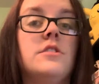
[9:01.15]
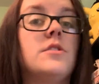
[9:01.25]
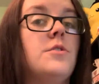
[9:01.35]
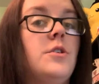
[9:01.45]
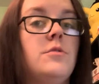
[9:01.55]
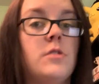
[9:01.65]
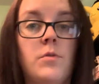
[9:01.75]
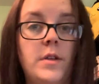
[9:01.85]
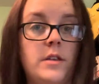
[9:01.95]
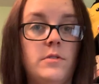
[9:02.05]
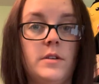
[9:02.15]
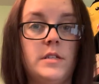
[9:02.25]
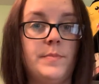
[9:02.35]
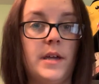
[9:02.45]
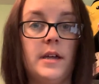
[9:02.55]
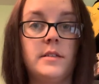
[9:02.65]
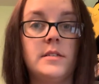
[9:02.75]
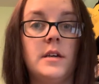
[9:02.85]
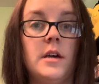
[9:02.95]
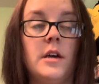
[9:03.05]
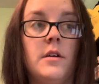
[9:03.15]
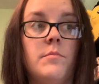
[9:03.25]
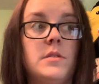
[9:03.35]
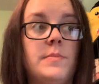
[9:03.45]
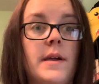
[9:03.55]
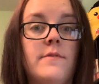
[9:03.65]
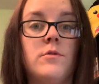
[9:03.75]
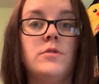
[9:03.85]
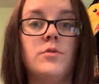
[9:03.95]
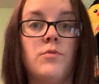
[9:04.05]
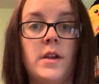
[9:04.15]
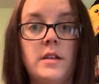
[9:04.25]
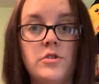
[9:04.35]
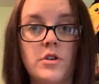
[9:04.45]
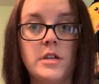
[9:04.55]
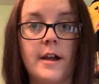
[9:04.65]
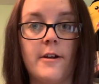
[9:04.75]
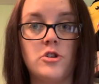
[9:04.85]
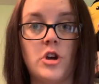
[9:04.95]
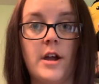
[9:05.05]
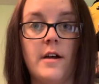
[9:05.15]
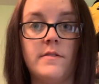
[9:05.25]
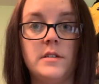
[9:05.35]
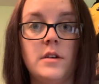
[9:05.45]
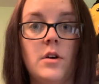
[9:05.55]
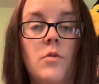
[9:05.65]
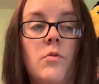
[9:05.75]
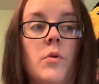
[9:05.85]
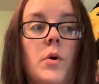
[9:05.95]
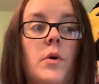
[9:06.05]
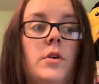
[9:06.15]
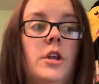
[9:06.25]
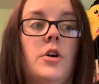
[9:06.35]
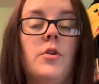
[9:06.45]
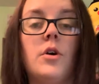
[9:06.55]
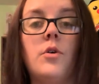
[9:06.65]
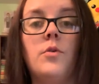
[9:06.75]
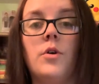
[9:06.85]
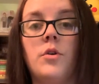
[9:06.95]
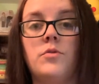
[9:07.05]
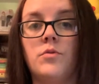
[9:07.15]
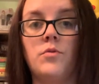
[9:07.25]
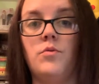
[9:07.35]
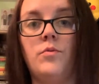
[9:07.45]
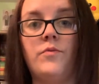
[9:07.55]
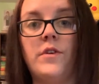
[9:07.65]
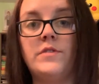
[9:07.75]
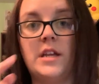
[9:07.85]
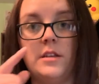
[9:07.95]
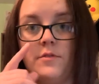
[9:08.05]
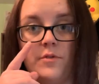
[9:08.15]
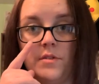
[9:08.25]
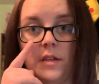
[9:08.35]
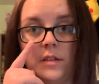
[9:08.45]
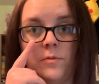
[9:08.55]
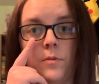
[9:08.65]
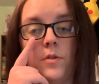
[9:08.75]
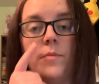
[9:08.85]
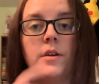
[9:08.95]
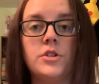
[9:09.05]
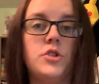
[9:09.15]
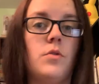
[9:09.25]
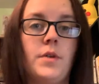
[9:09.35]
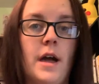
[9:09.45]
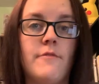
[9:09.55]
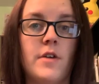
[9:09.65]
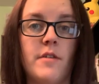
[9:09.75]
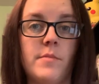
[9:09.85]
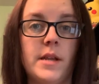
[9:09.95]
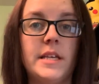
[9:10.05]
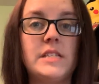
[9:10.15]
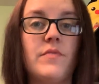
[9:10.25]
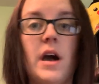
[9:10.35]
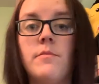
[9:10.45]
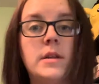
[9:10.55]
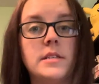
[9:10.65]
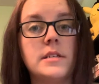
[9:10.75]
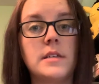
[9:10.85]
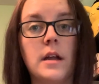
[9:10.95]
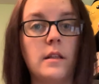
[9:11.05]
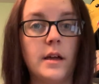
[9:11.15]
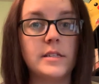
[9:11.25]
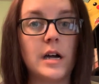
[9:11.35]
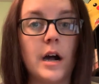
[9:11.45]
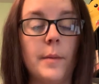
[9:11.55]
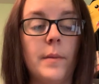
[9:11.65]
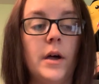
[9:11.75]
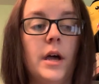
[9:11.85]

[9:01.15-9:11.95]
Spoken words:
So you don't need to expect Miss Banville to read your entire draft or, go through 15 different things with you, because you only have 5 minutes. 5 minutes is not a lot of time.